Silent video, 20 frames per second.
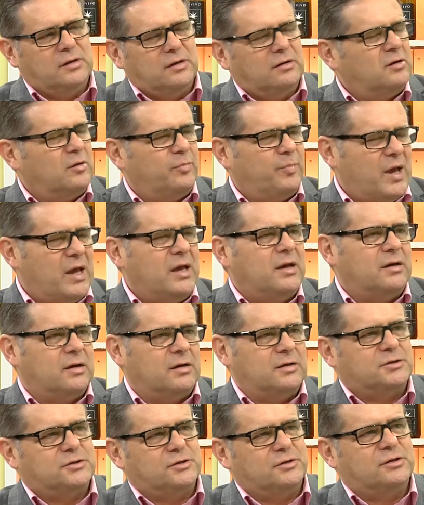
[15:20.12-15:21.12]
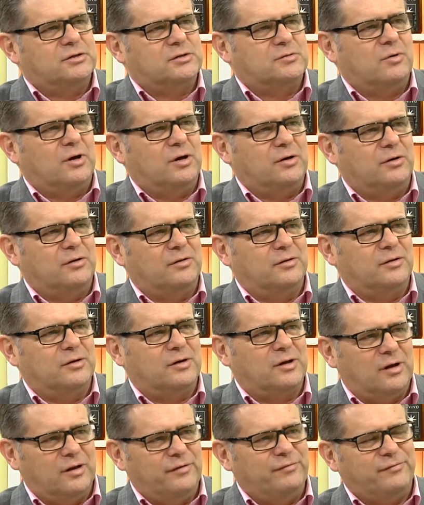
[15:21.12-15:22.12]
abandoned church right on the
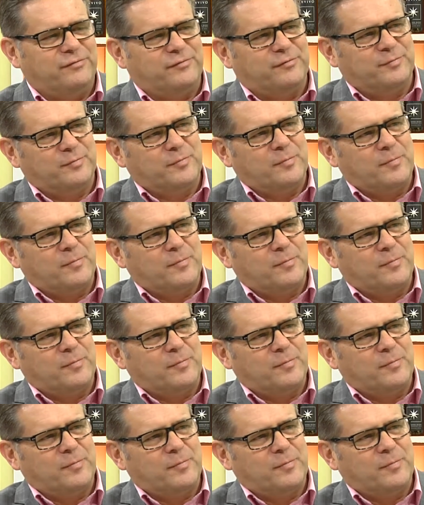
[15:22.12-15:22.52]
cliff,